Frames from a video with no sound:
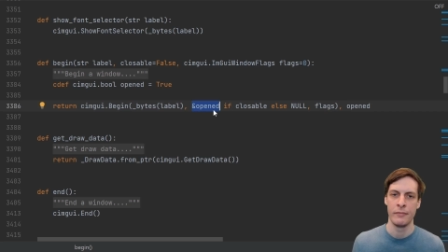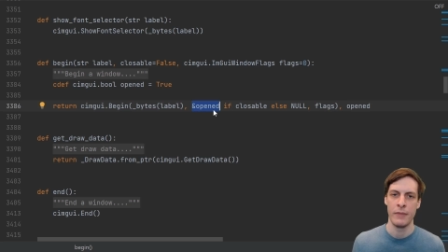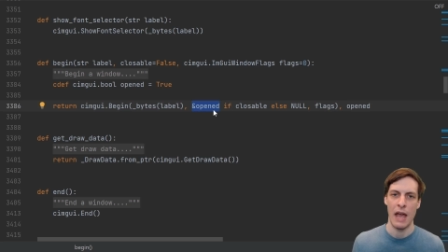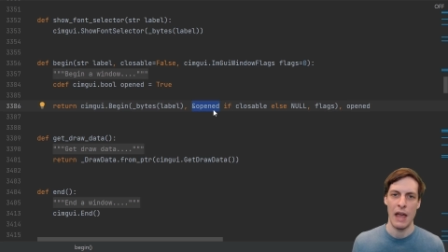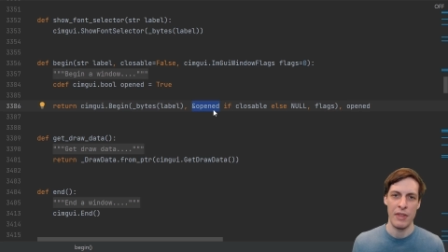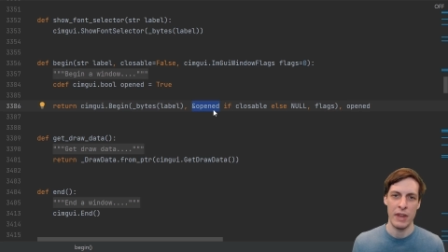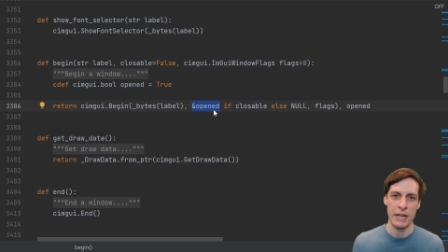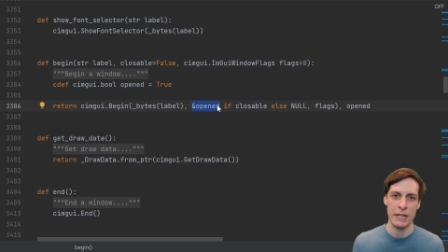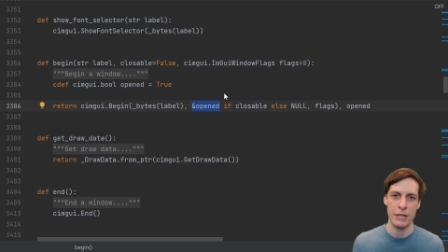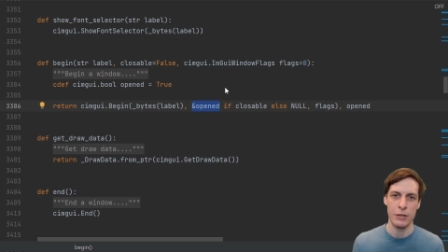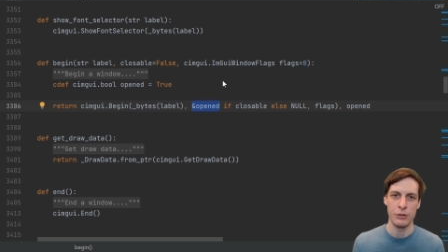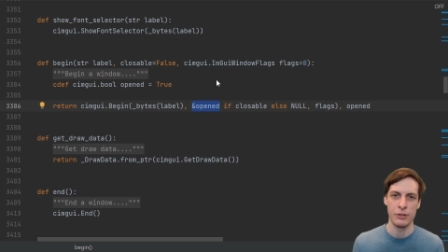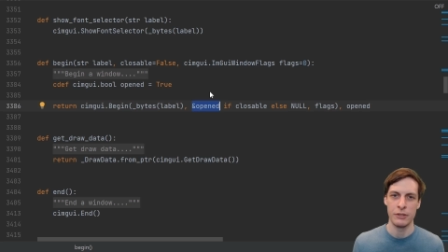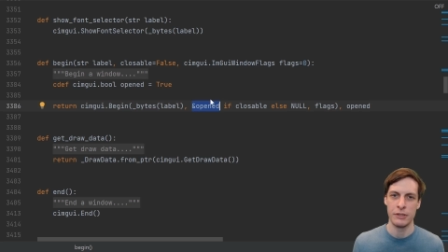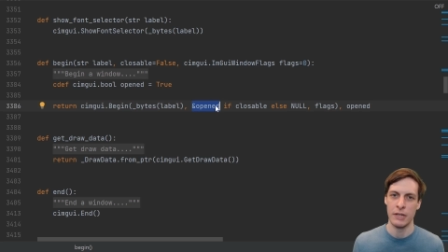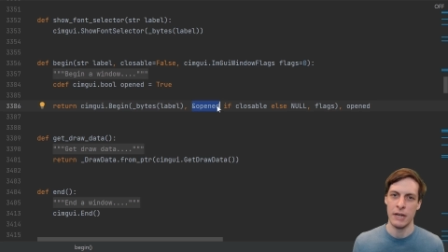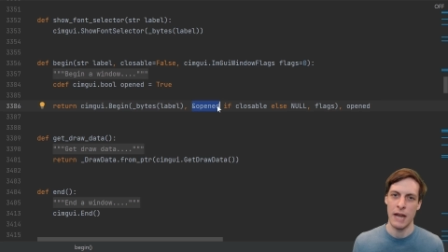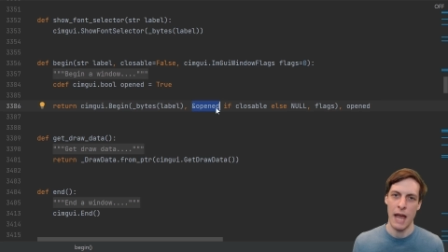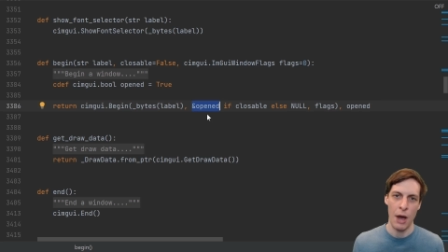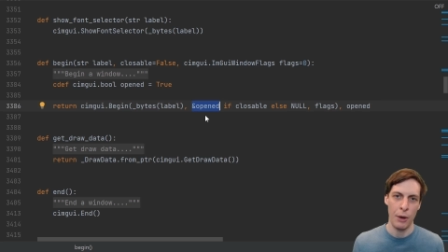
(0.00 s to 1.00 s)
and then it
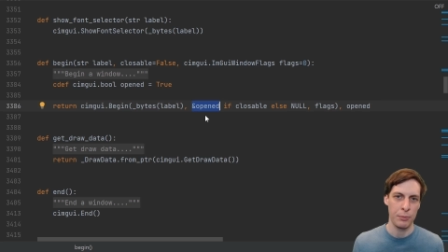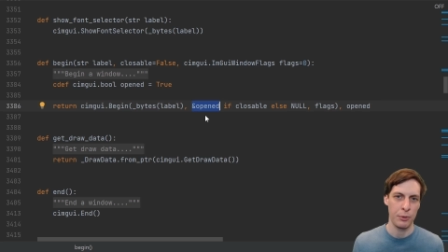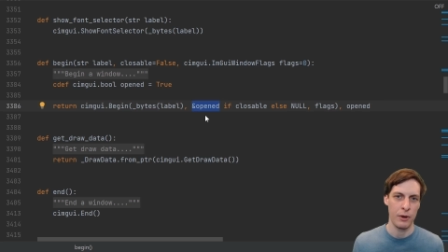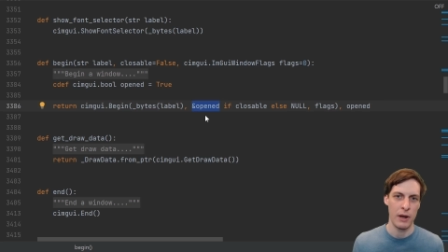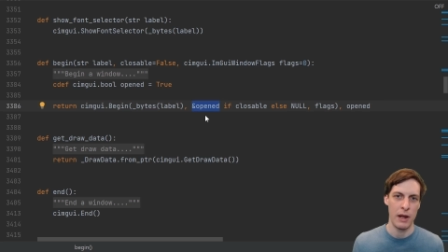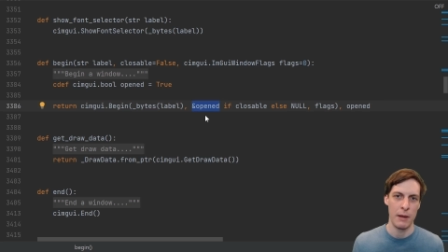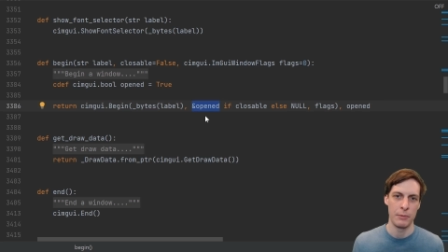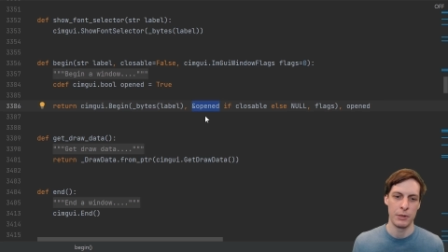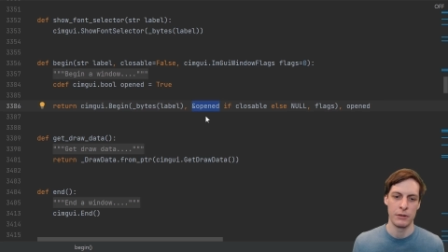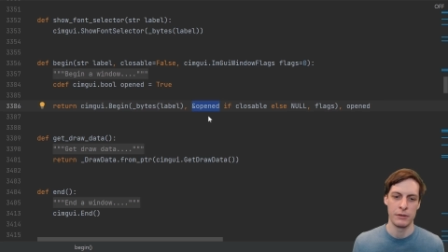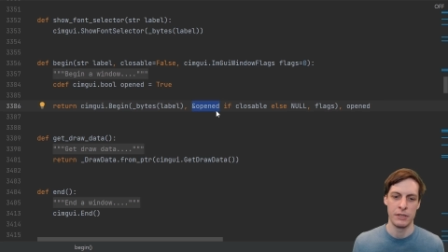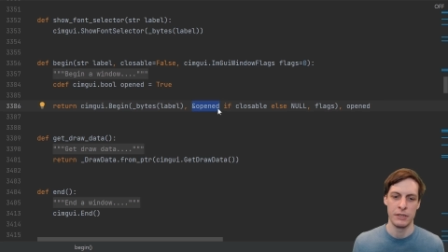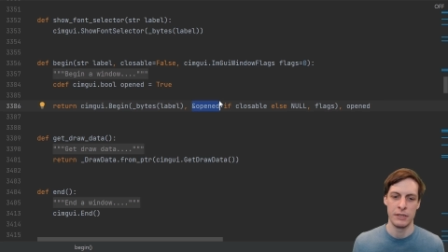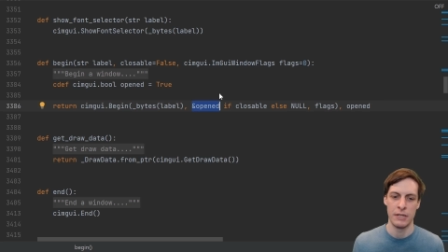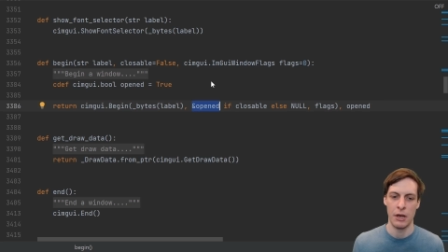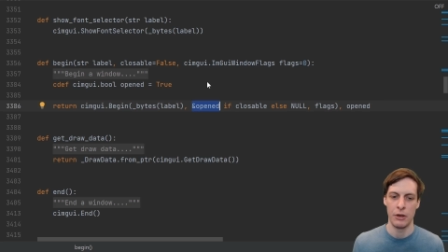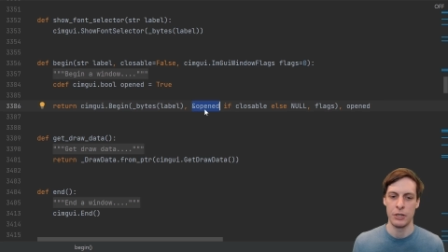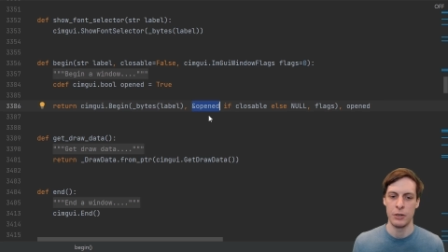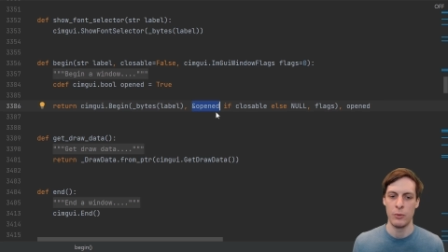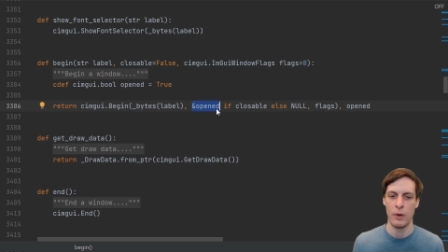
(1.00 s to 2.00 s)
uses an out parameter to
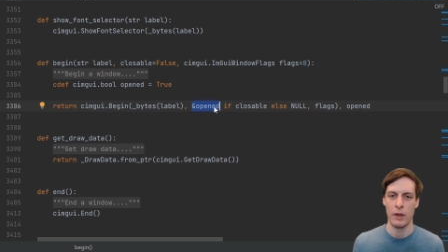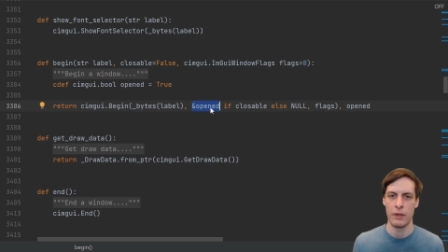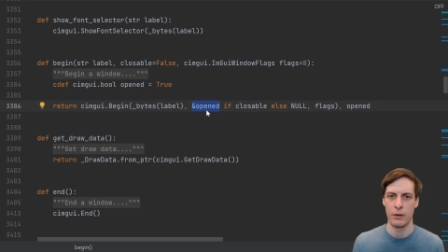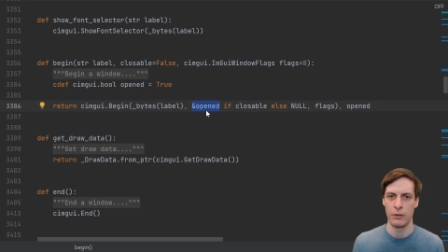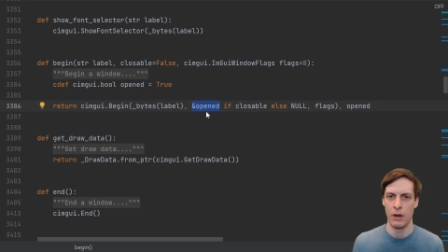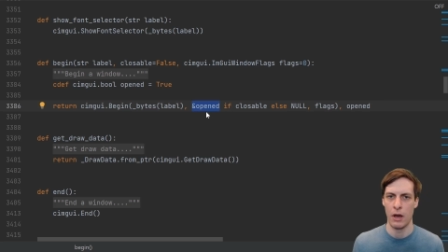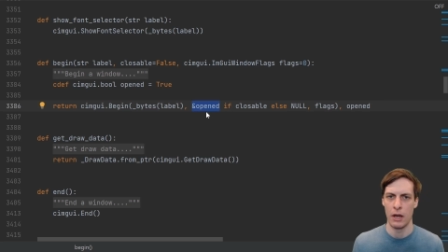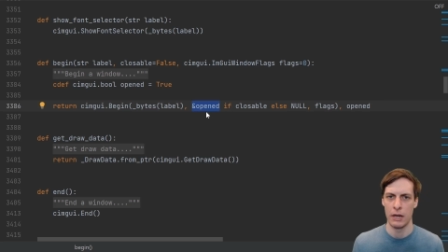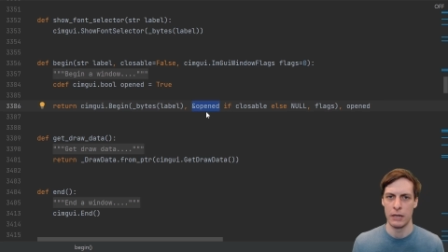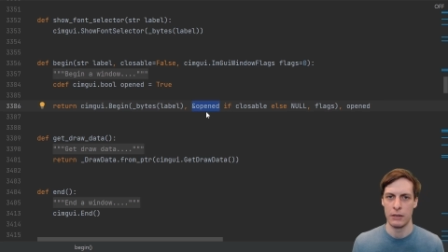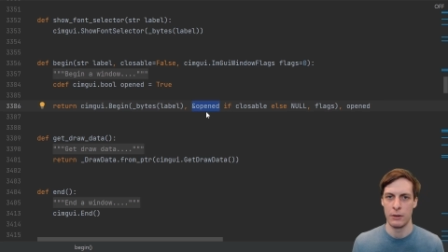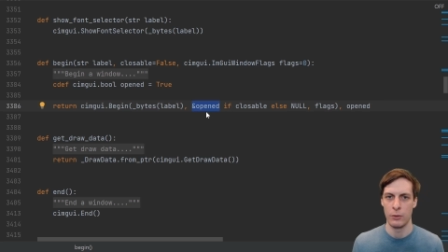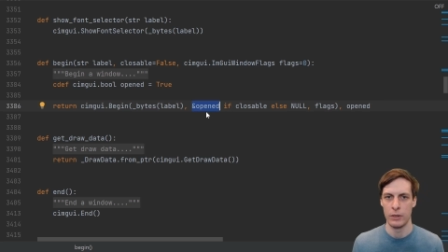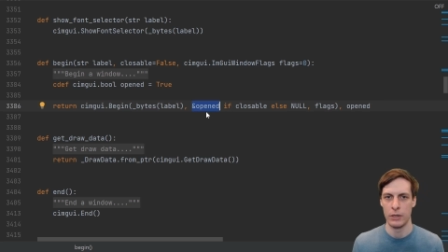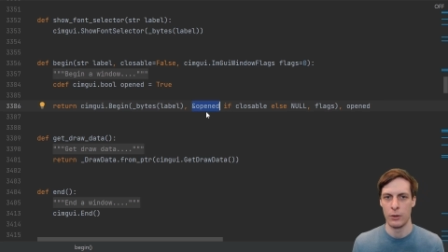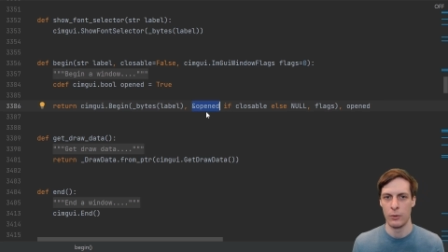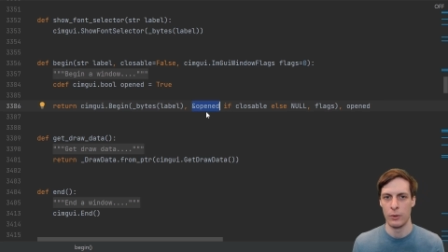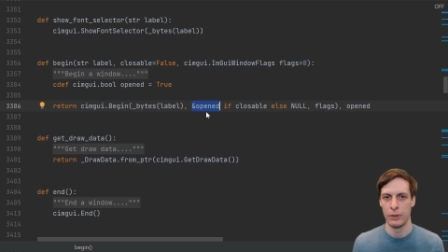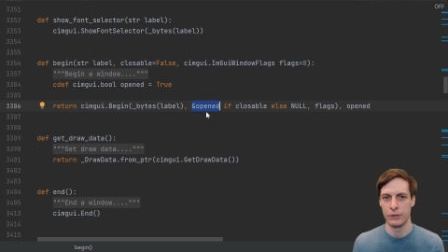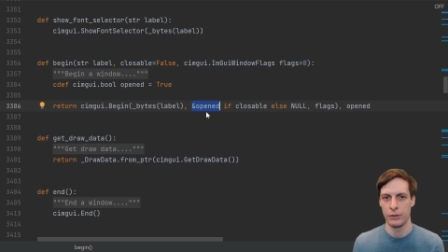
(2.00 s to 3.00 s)
tell you whether or not the
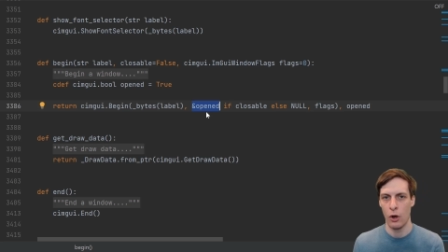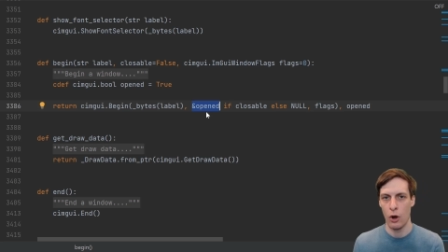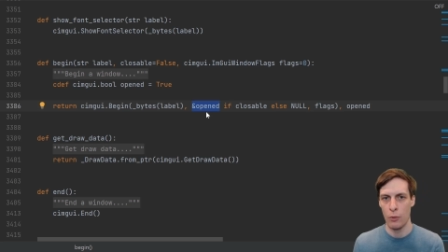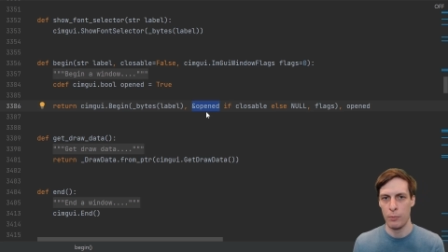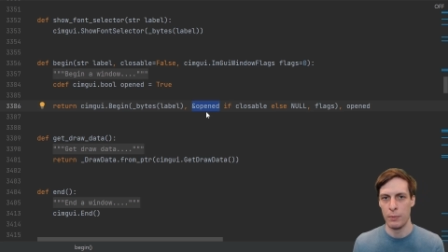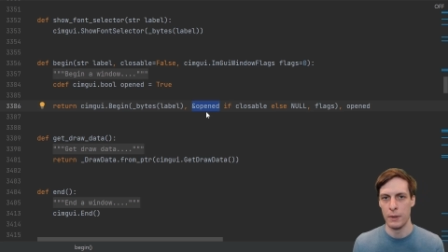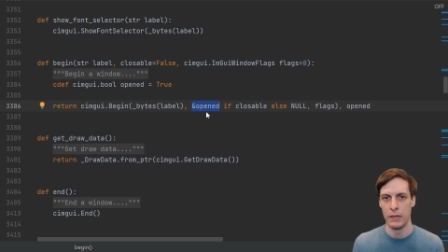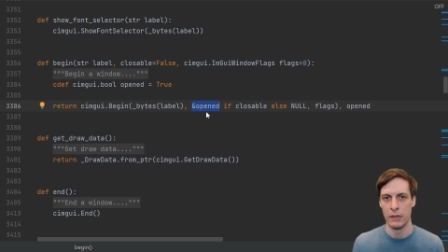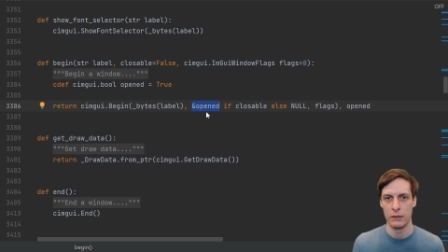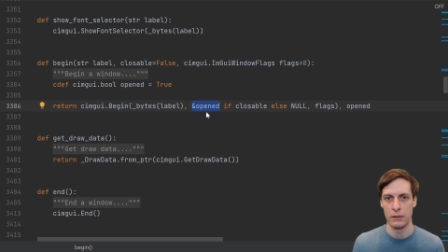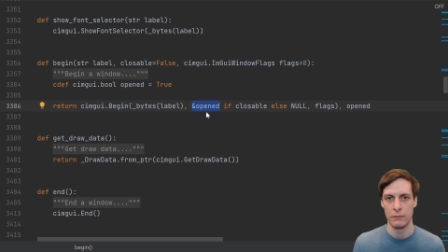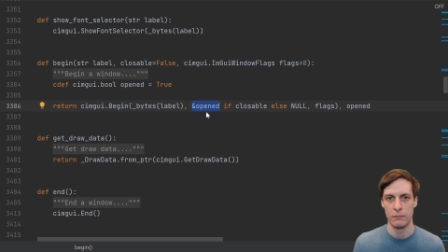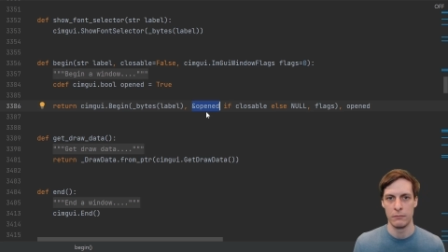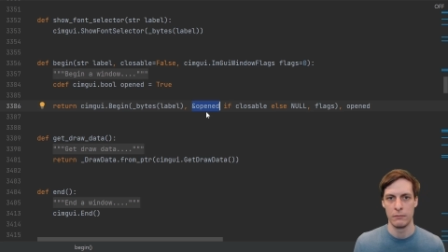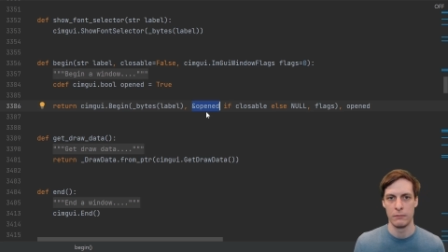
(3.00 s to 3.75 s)
window was opened.